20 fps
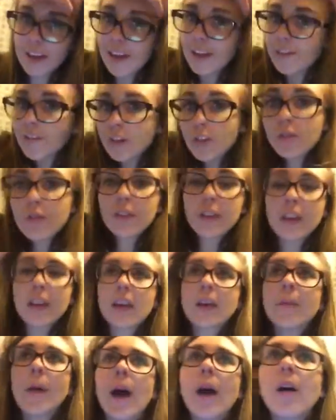if you
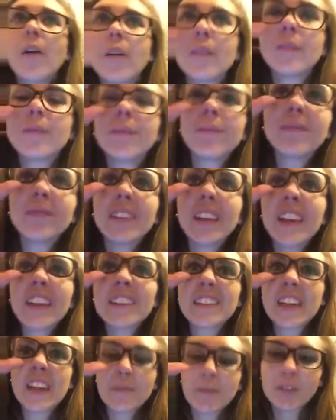think about
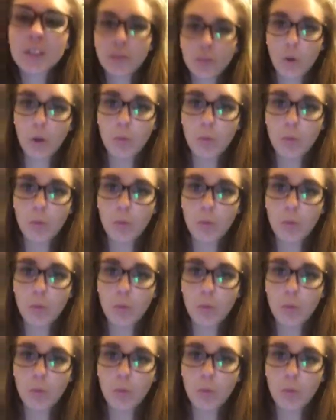examples of